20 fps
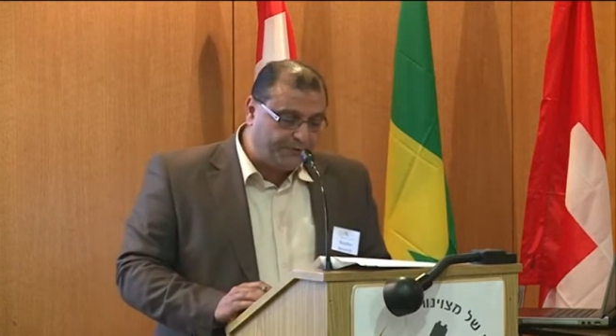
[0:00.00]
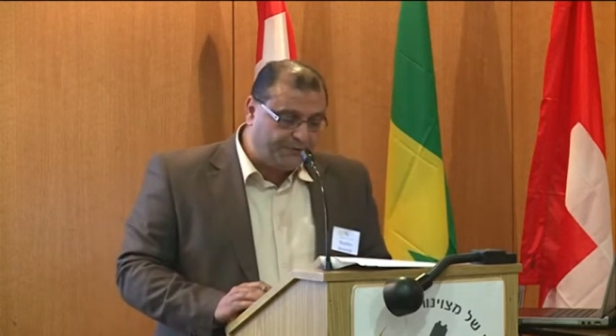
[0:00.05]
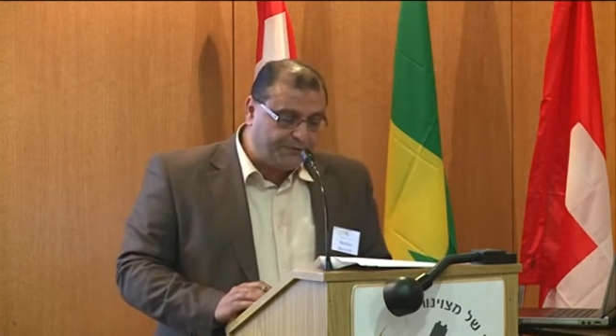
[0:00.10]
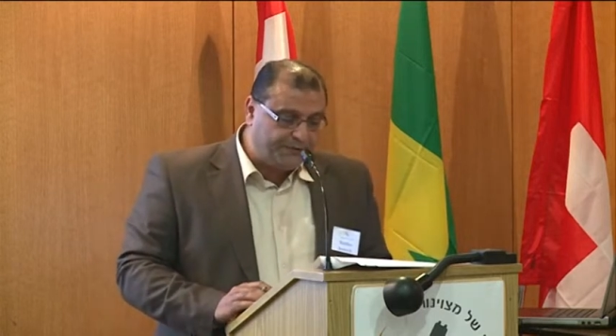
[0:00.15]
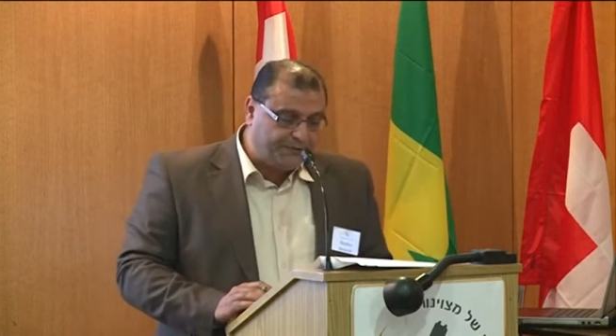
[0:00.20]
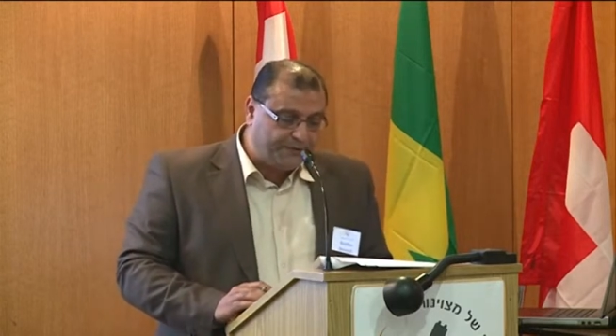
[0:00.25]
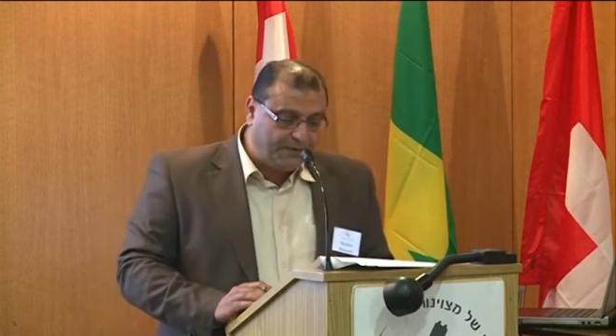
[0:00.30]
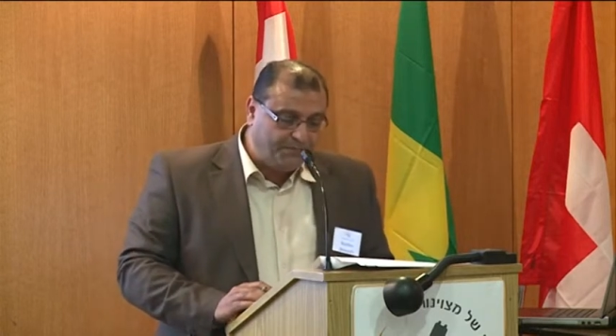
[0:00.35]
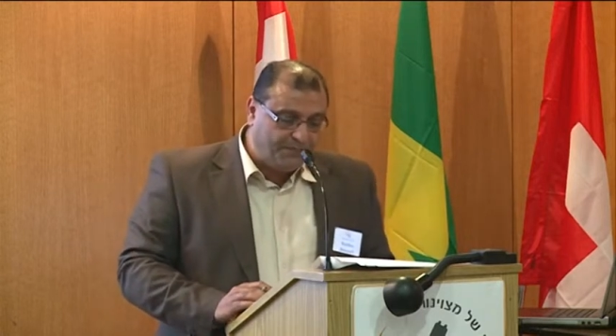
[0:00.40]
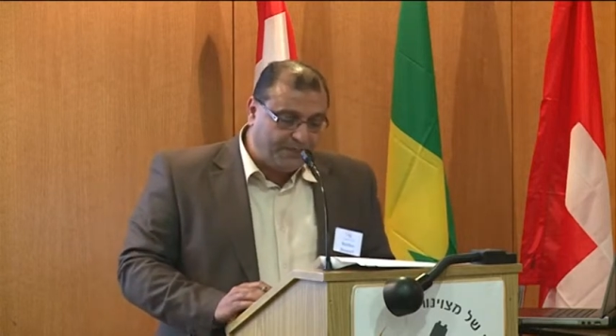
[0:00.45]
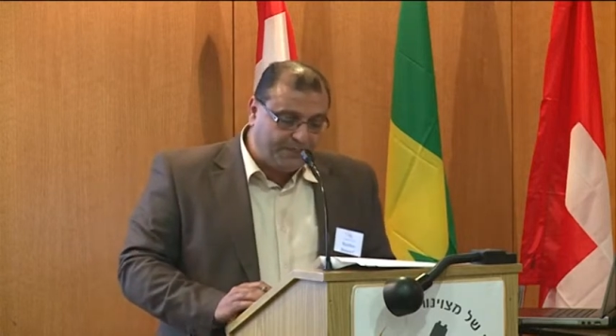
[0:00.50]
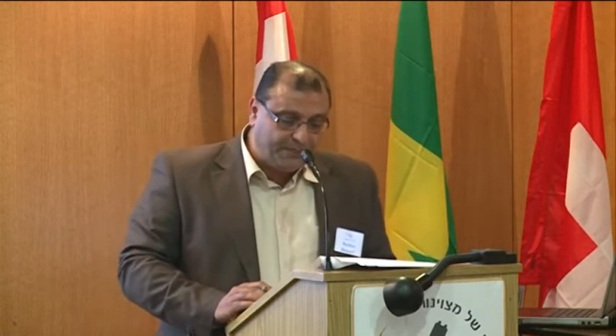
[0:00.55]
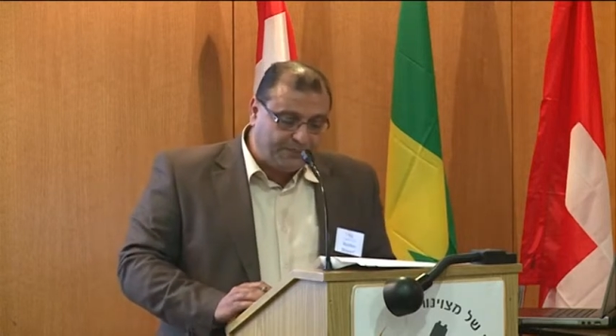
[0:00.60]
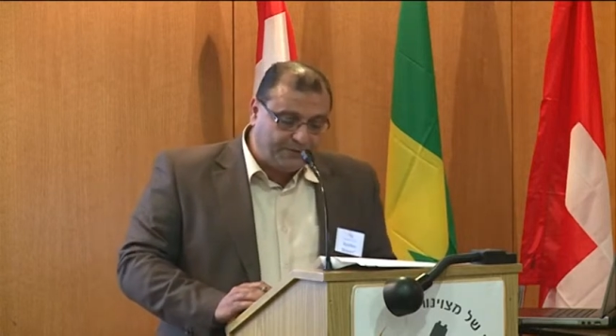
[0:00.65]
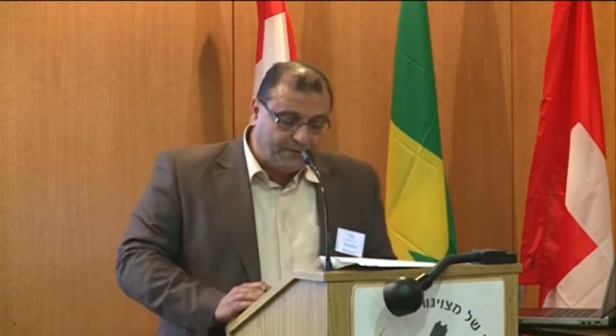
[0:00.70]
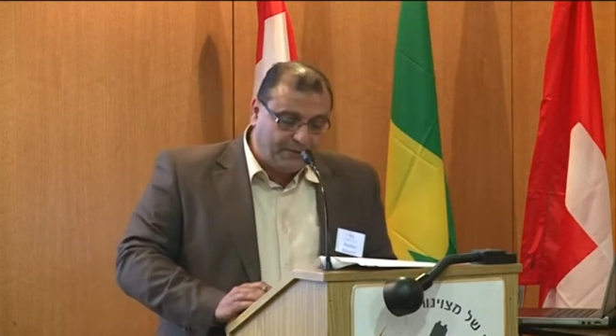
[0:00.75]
of Israel must